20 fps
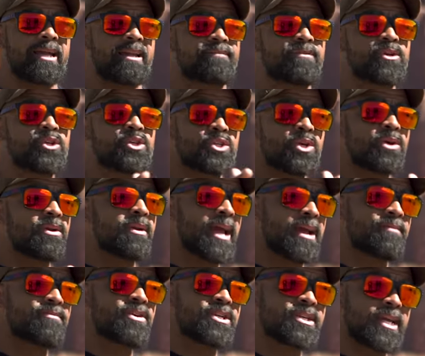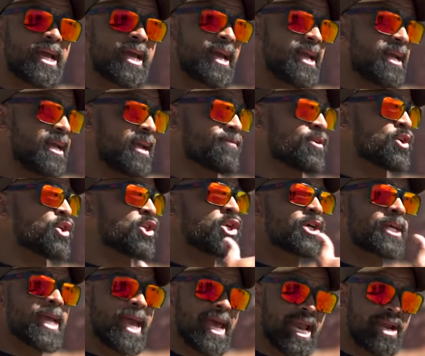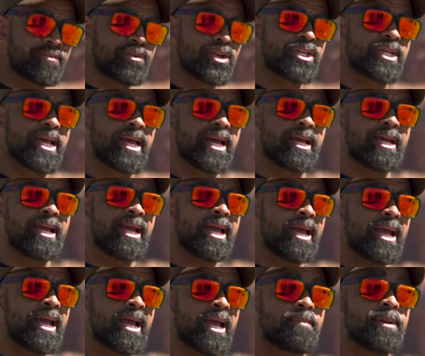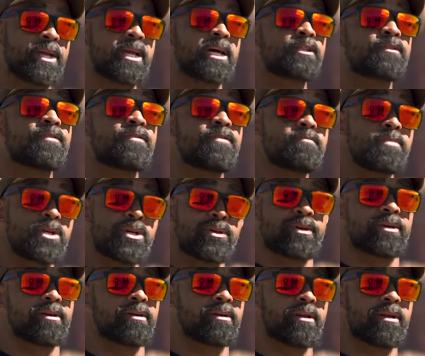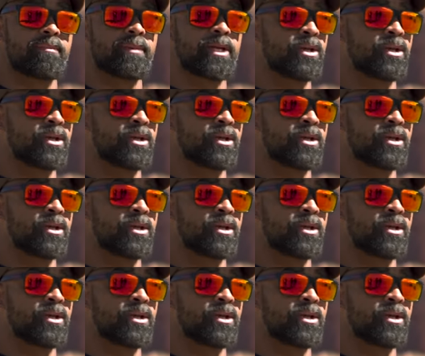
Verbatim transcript: And if you shoot it every day, if you look at it every day, it becomes familiar.